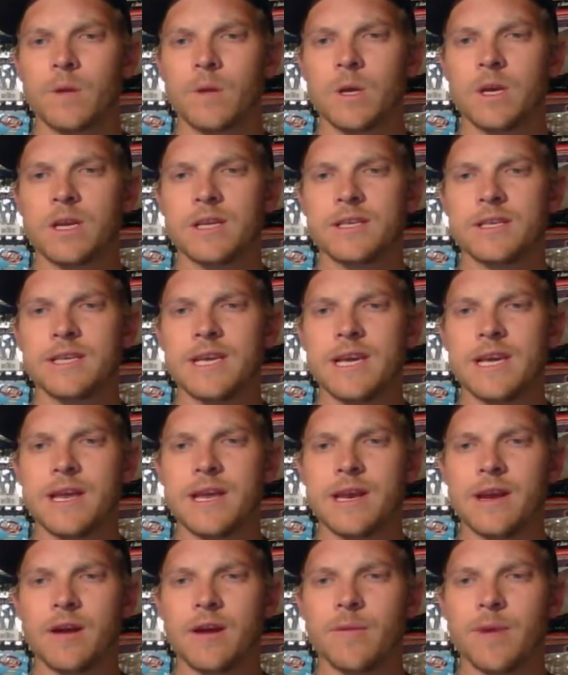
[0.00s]
Good to see you
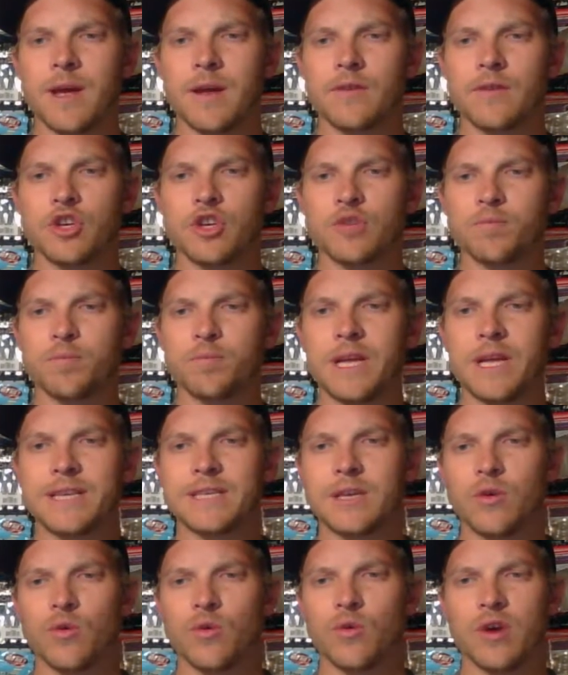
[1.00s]
in here, man. Just
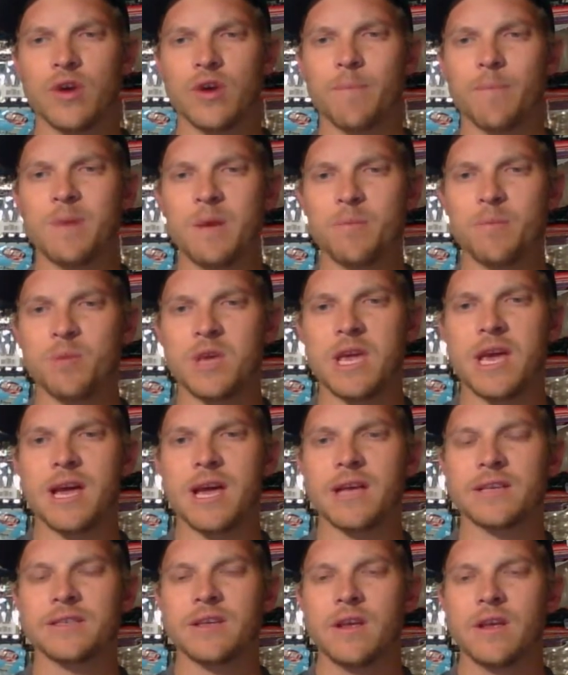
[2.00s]
placed an order at
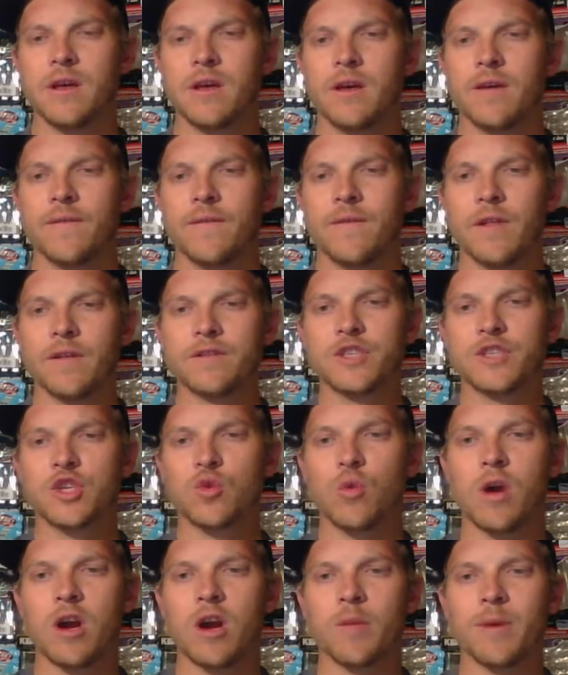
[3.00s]
BPS full of
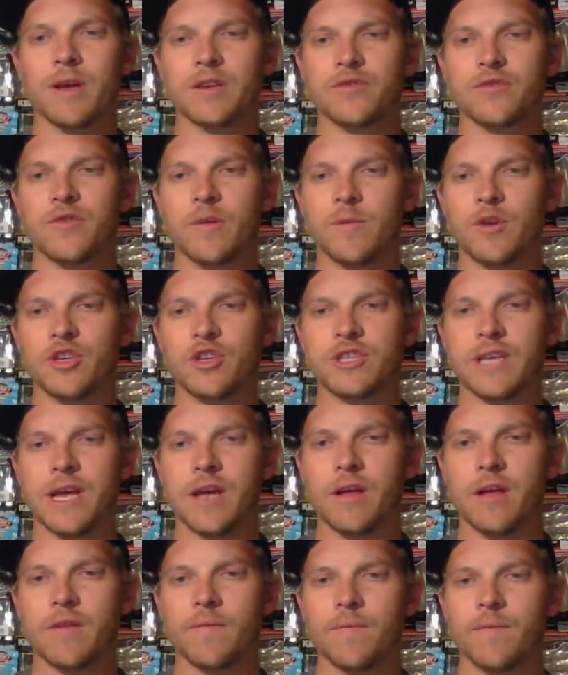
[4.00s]
square bills from their
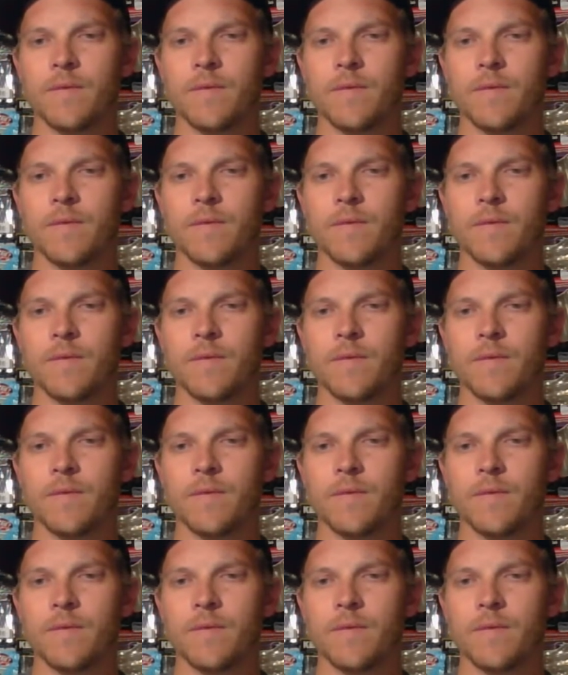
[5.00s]
sale.